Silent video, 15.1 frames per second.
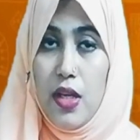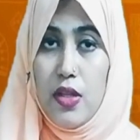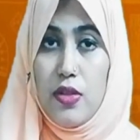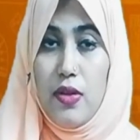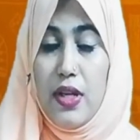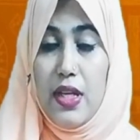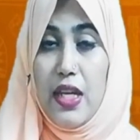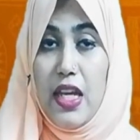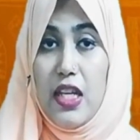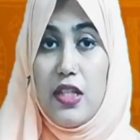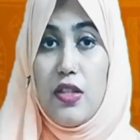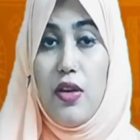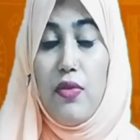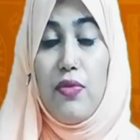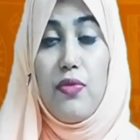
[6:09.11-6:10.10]
So in
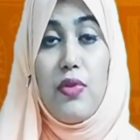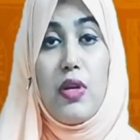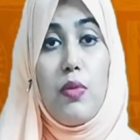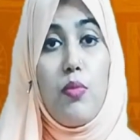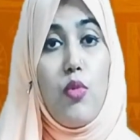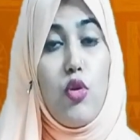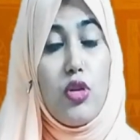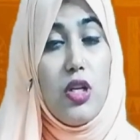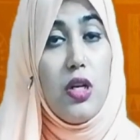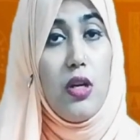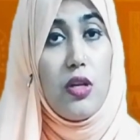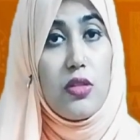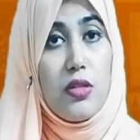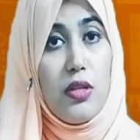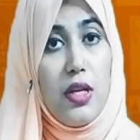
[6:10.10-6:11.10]
case of modal
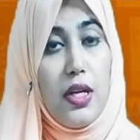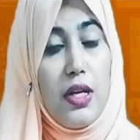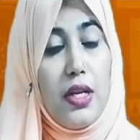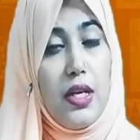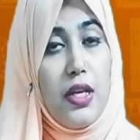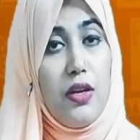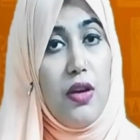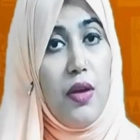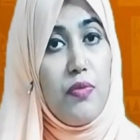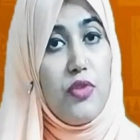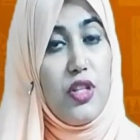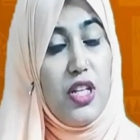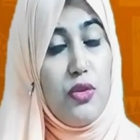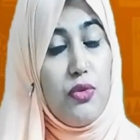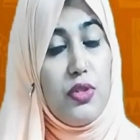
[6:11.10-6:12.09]
auxiliary, you have to
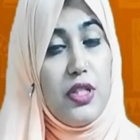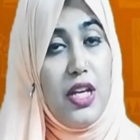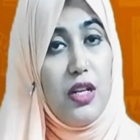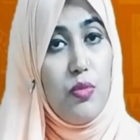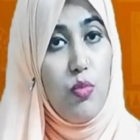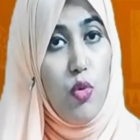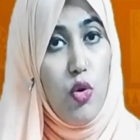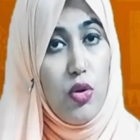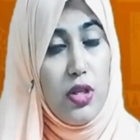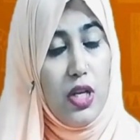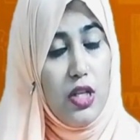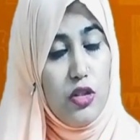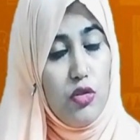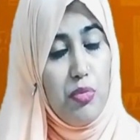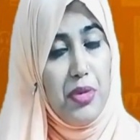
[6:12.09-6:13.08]
use that
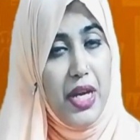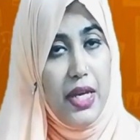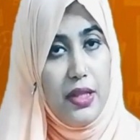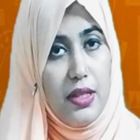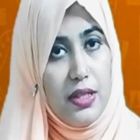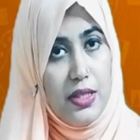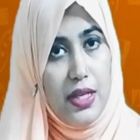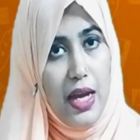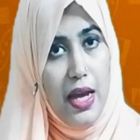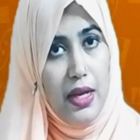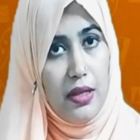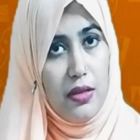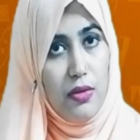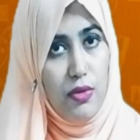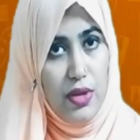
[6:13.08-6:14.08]
modal to make the
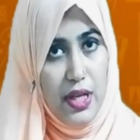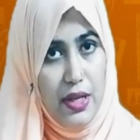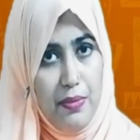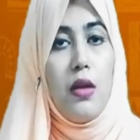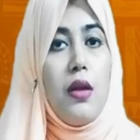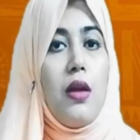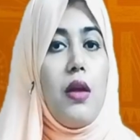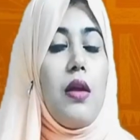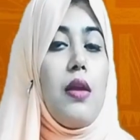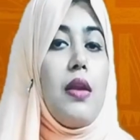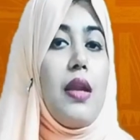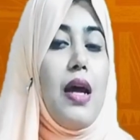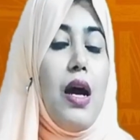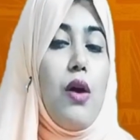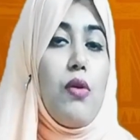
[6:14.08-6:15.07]
tag. Okay.
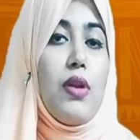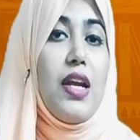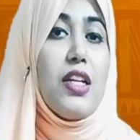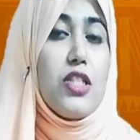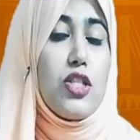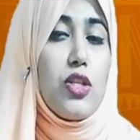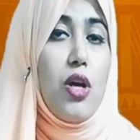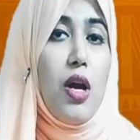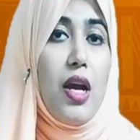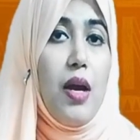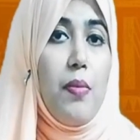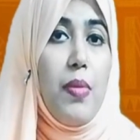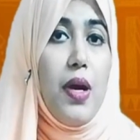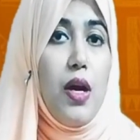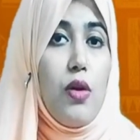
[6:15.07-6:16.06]
Now let's talk
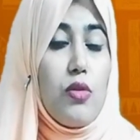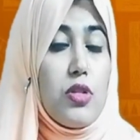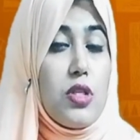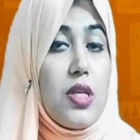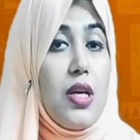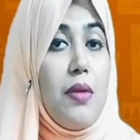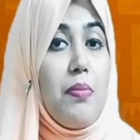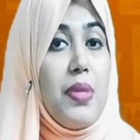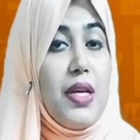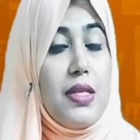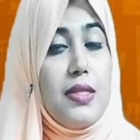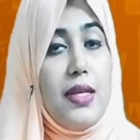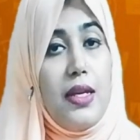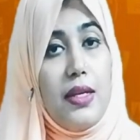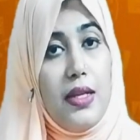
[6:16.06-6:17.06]
about complex
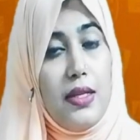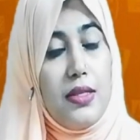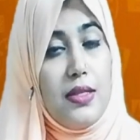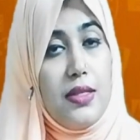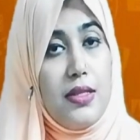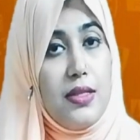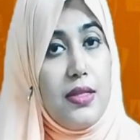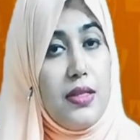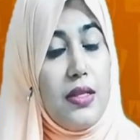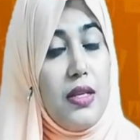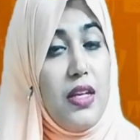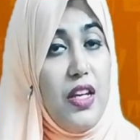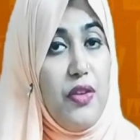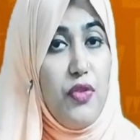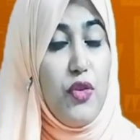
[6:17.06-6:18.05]
sentence.
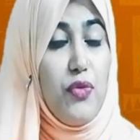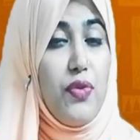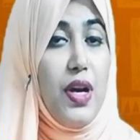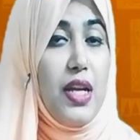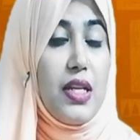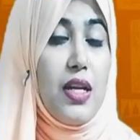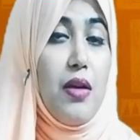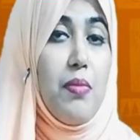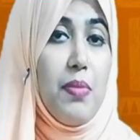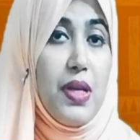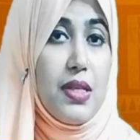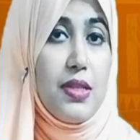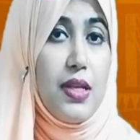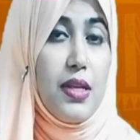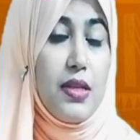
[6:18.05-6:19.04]
If you find
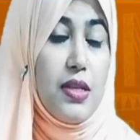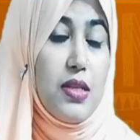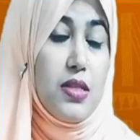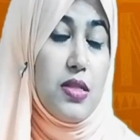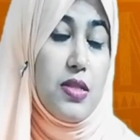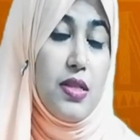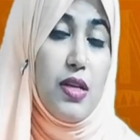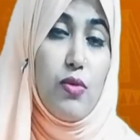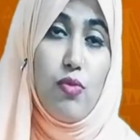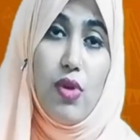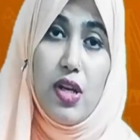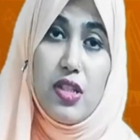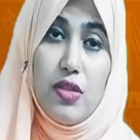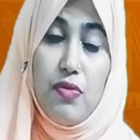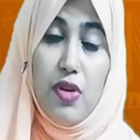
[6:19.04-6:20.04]
complex sentence, then
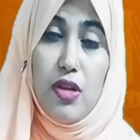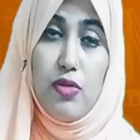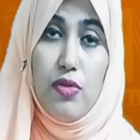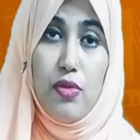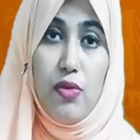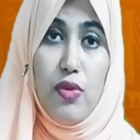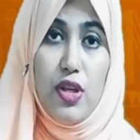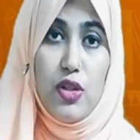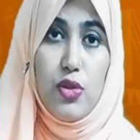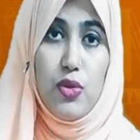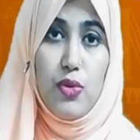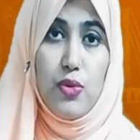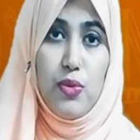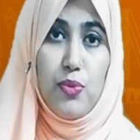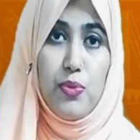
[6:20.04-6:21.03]
what you are going to
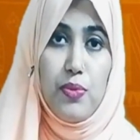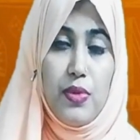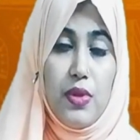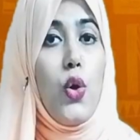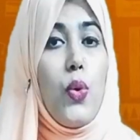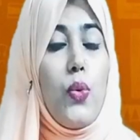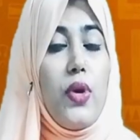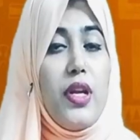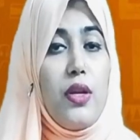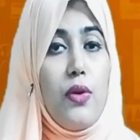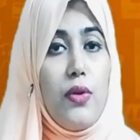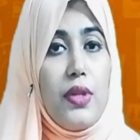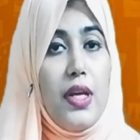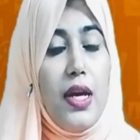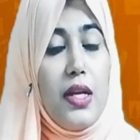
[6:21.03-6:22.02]
do? We
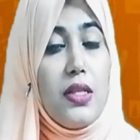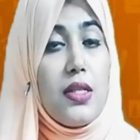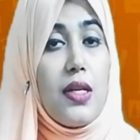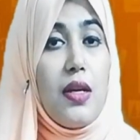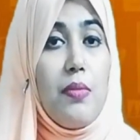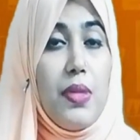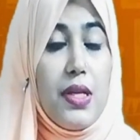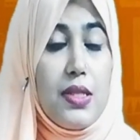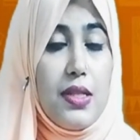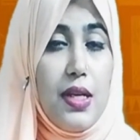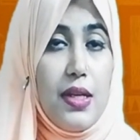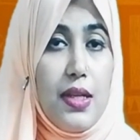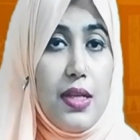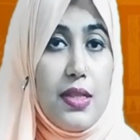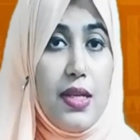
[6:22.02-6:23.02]
know that complex
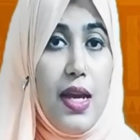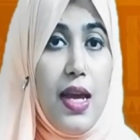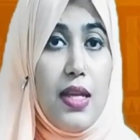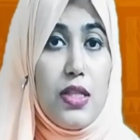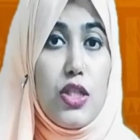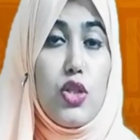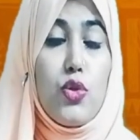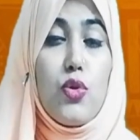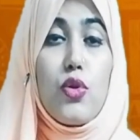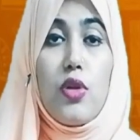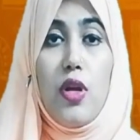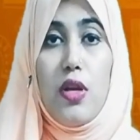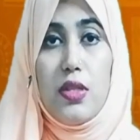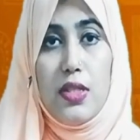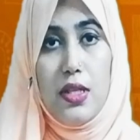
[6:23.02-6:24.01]
sentence has two
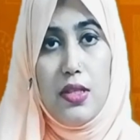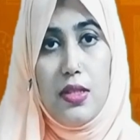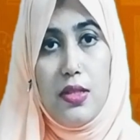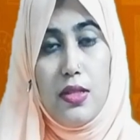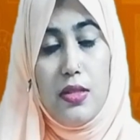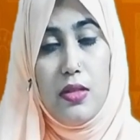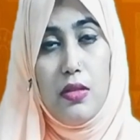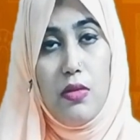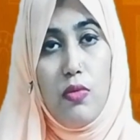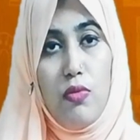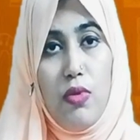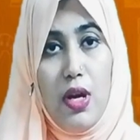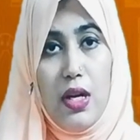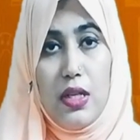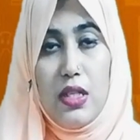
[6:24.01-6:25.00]
clauses,
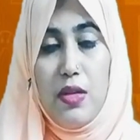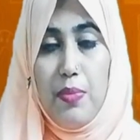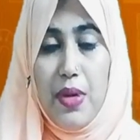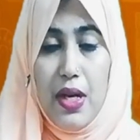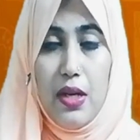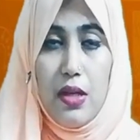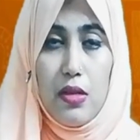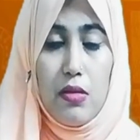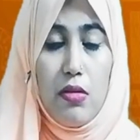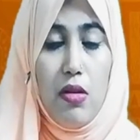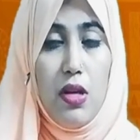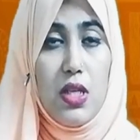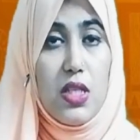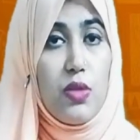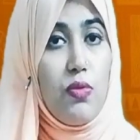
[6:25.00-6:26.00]
one dependent
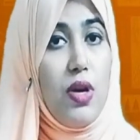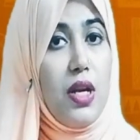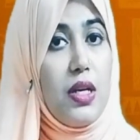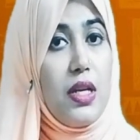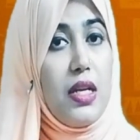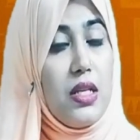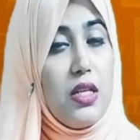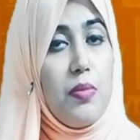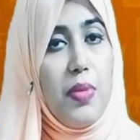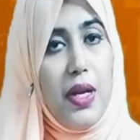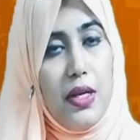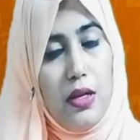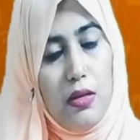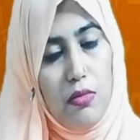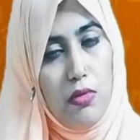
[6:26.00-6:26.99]
clause, one
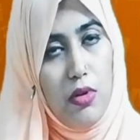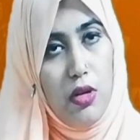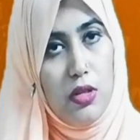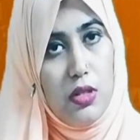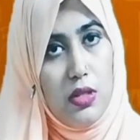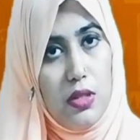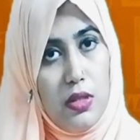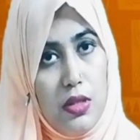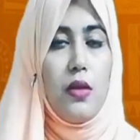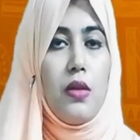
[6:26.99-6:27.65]
independent clause.